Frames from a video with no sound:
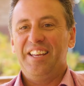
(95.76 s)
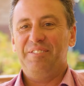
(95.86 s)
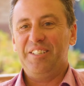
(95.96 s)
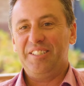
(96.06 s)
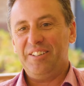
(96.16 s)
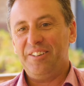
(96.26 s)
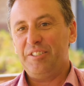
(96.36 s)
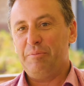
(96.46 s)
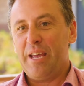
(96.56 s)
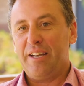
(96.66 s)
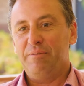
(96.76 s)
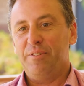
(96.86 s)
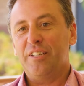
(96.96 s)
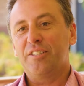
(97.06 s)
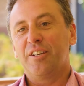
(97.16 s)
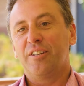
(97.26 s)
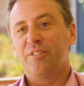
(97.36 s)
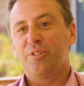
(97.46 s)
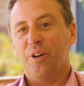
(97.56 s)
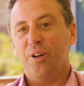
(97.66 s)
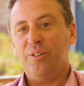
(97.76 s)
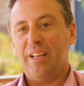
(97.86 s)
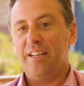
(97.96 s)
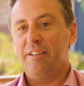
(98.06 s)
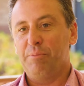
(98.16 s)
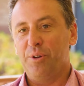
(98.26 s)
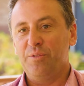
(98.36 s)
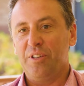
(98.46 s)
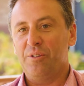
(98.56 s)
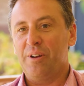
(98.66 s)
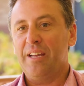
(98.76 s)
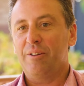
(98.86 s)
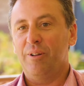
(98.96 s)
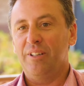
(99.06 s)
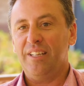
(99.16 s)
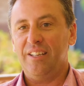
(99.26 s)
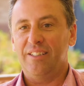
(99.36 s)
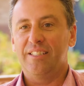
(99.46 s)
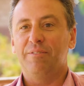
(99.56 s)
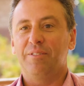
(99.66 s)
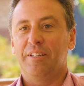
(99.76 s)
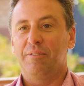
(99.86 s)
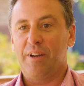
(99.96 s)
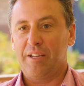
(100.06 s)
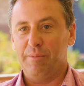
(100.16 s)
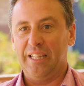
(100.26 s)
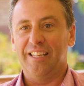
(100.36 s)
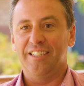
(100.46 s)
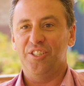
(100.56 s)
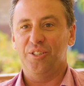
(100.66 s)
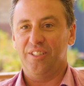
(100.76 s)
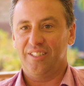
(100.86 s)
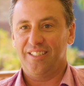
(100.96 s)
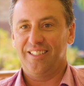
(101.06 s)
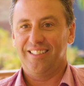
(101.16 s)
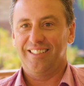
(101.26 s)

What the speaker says: If you're serious about infection control and improving your air quality, I'd definitely recommend these units.